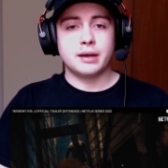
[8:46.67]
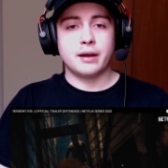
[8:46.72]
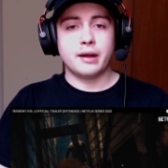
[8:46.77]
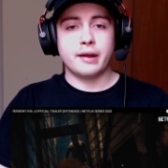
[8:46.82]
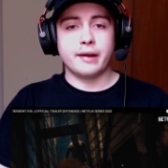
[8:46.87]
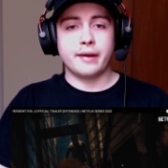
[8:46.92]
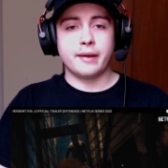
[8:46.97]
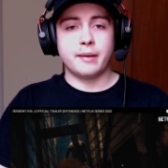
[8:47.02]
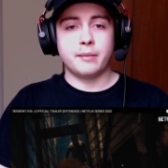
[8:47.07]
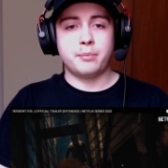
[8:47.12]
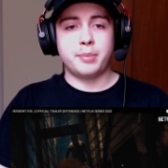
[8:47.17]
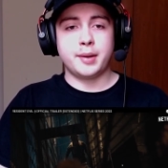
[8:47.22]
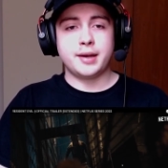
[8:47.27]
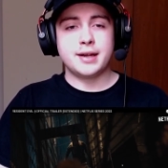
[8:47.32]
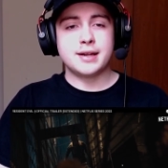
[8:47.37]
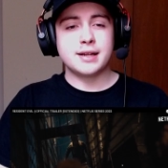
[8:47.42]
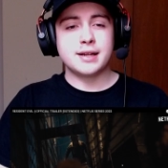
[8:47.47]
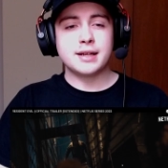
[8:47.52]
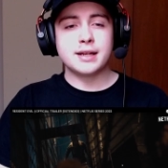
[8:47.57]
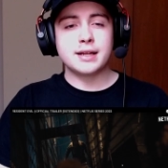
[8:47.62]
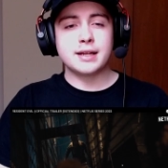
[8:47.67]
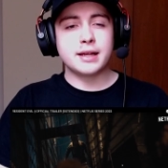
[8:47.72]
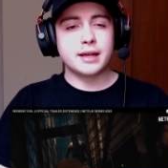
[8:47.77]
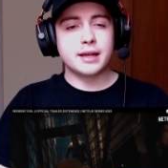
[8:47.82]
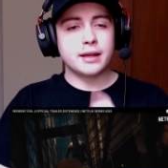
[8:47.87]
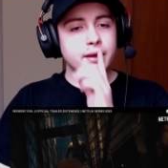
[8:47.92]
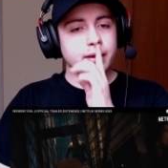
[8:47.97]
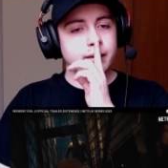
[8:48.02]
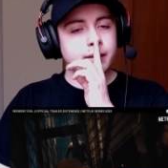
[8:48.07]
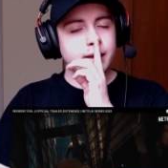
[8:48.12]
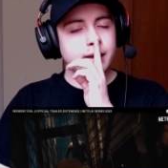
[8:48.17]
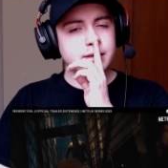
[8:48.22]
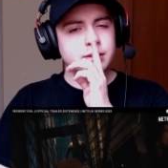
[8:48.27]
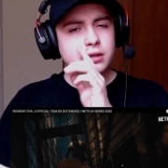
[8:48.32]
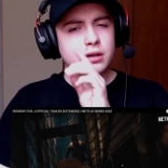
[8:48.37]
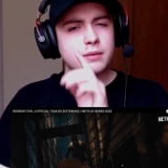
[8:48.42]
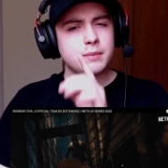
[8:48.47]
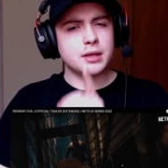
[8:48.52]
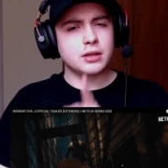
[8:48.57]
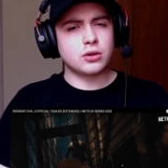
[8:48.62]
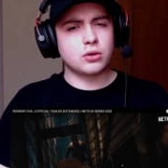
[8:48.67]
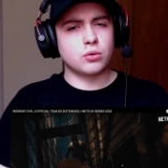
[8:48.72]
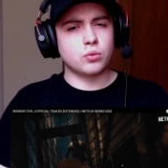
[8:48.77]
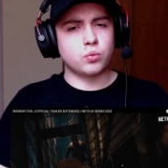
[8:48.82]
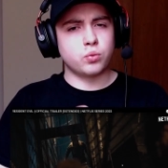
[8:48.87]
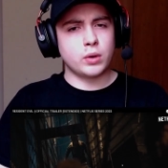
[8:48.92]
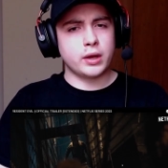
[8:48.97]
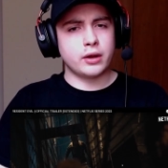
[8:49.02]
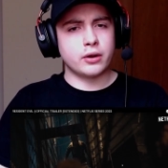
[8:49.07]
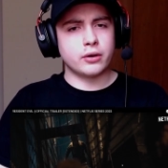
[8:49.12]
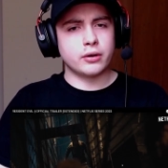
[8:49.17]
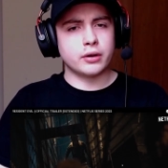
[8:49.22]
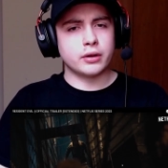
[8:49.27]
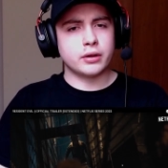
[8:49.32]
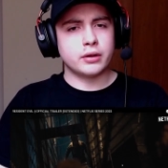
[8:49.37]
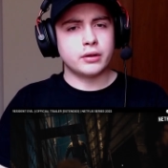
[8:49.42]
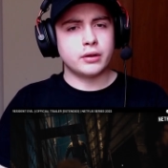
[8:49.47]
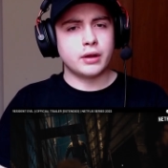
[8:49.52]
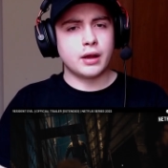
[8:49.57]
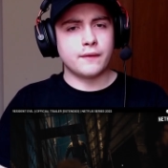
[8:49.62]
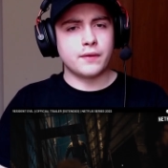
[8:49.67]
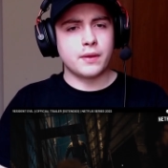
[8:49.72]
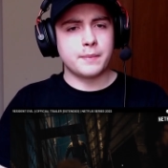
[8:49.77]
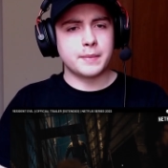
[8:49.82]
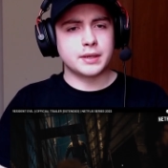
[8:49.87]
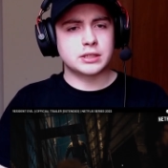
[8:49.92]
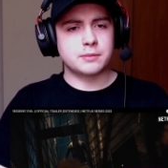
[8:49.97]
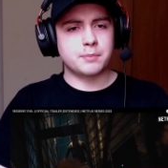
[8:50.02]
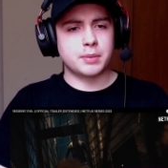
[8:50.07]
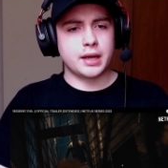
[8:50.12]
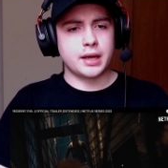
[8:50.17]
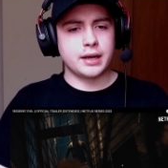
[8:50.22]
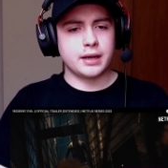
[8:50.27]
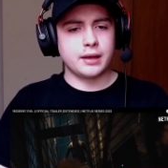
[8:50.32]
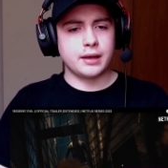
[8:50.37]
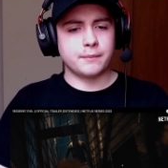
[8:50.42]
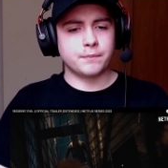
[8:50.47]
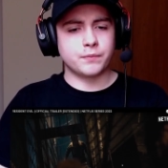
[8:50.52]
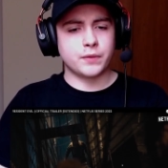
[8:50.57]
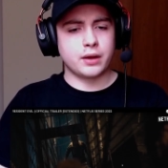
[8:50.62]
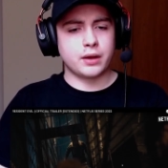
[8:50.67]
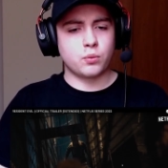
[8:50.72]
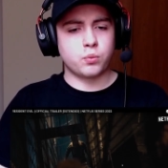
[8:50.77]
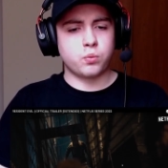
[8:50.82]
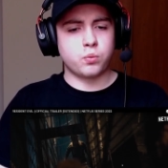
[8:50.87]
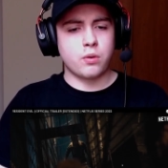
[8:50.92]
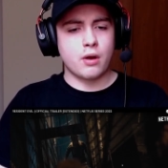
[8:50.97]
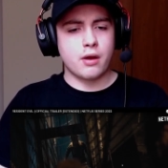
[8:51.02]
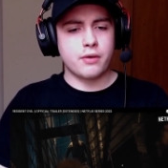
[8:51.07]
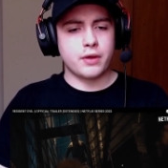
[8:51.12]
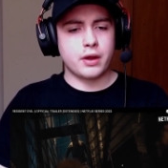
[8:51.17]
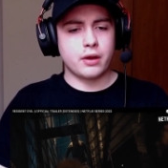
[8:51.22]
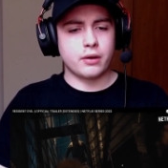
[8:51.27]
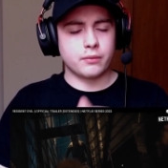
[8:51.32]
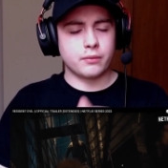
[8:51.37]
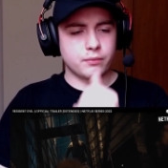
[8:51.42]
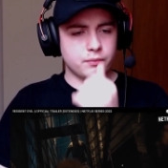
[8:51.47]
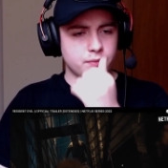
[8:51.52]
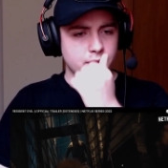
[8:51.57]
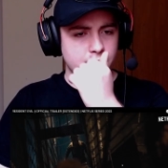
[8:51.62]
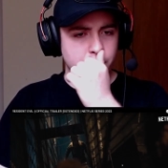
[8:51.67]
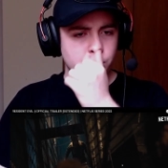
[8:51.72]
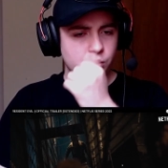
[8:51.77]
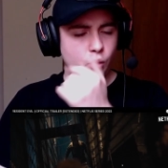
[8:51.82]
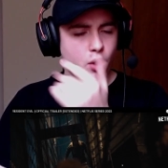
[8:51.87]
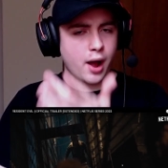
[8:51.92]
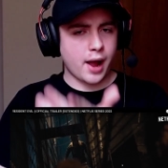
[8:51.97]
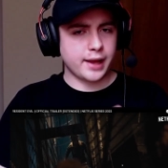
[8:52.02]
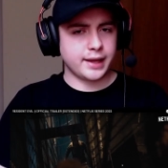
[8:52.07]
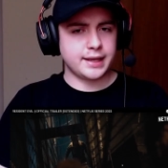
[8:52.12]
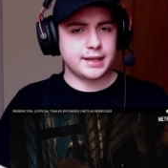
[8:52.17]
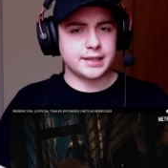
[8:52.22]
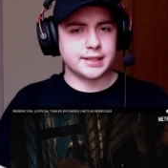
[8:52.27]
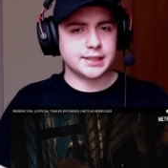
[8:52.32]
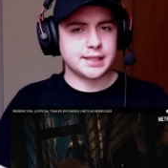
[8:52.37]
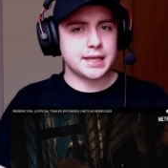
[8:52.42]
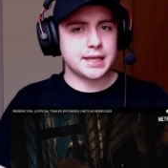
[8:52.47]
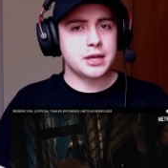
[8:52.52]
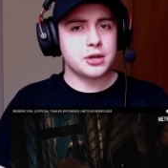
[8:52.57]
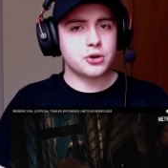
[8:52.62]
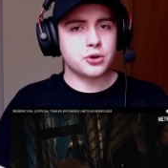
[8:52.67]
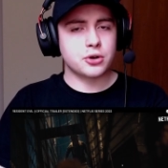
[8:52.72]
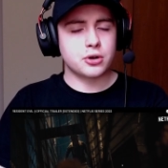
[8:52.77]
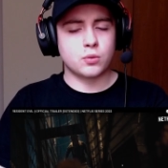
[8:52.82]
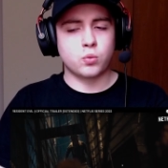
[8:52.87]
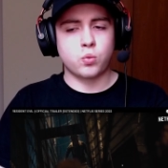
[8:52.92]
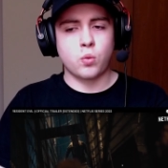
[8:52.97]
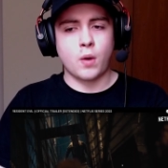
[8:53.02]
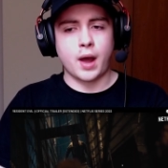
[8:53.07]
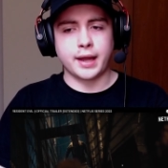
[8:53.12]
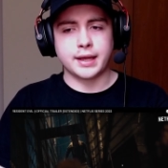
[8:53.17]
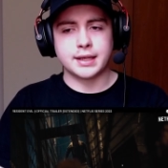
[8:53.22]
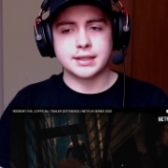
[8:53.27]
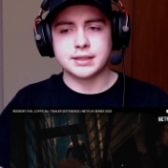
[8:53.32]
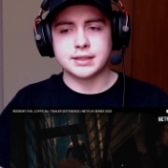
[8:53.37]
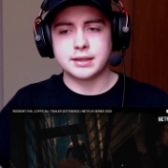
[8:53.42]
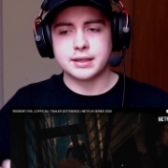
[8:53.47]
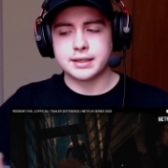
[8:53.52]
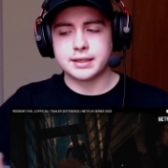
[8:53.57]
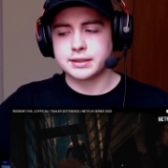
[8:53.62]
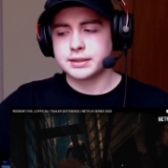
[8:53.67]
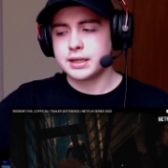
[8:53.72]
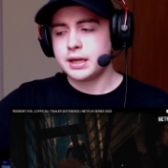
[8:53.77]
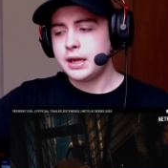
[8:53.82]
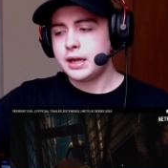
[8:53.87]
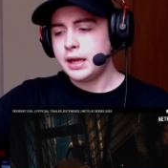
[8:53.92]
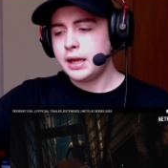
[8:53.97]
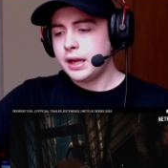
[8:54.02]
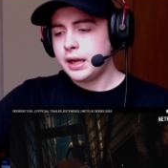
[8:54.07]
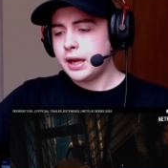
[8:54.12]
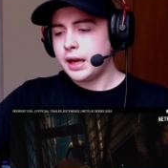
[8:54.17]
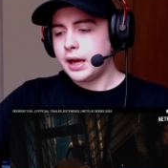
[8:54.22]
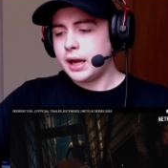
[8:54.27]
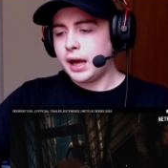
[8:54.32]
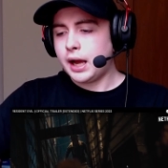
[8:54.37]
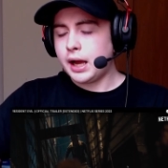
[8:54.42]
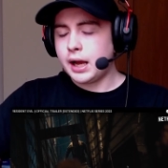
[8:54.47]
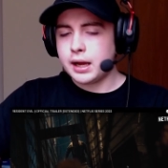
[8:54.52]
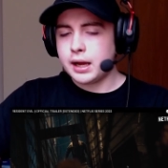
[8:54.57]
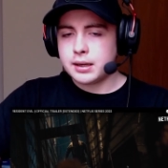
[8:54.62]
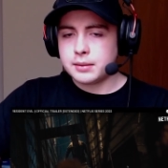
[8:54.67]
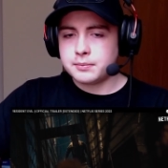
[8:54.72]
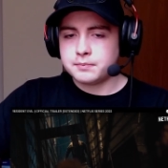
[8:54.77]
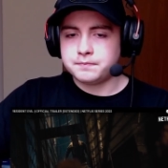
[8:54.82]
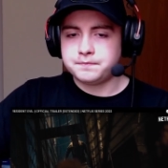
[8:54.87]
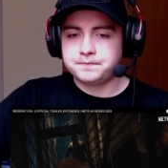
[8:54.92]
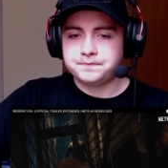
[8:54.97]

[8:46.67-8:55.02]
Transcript: Um, but it, it it's going to be a little weird of them explaining like where they're like why he's here, why he's in this. Um,